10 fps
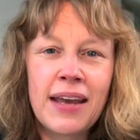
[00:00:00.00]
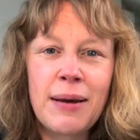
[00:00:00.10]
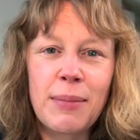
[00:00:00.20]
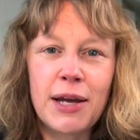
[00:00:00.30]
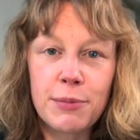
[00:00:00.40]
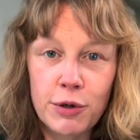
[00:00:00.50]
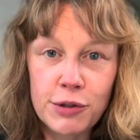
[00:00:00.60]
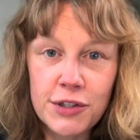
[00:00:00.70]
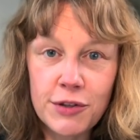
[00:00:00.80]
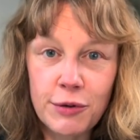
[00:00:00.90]
My
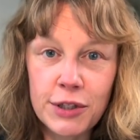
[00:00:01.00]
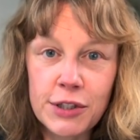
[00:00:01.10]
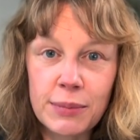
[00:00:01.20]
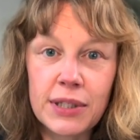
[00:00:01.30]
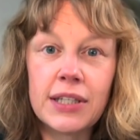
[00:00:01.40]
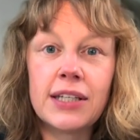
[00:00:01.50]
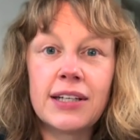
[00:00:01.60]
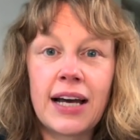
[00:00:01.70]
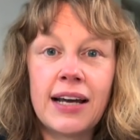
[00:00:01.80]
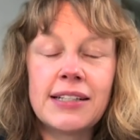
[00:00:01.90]
approach is going to be
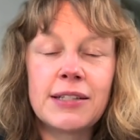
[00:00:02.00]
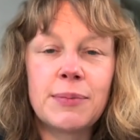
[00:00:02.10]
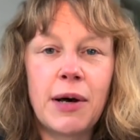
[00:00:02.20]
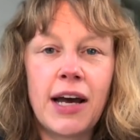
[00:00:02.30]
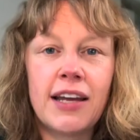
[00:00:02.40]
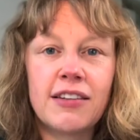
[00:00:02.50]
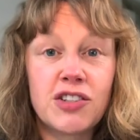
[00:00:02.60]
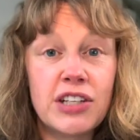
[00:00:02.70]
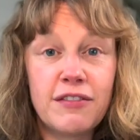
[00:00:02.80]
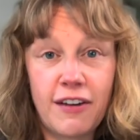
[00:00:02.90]
guided by
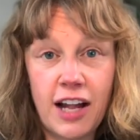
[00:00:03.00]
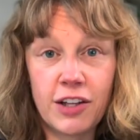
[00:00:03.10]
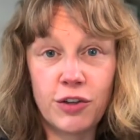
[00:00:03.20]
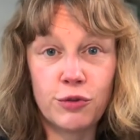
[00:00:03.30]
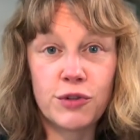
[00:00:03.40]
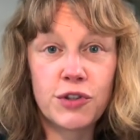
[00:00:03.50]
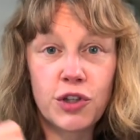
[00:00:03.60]
three values: